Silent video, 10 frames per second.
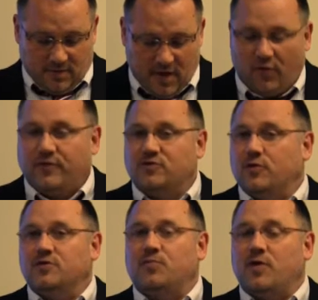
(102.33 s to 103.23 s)
Health
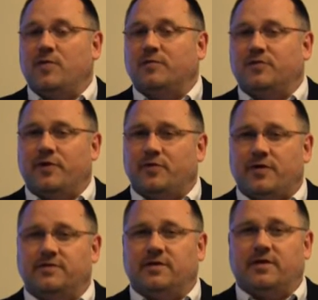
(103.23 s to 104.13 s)
insurance premiums are
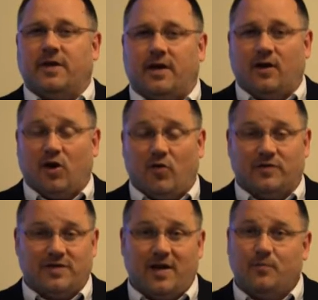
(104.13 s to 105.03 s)
increasing at a little
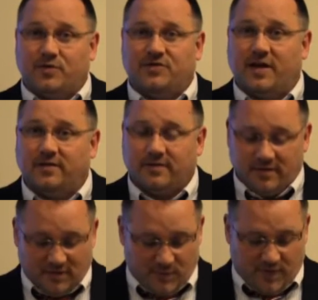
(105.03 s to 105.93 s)
over 10%
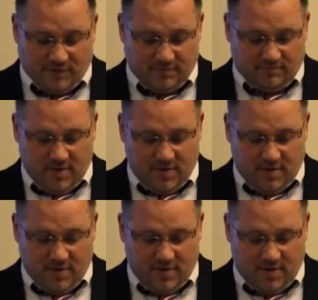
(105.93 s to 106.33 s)
in this budget,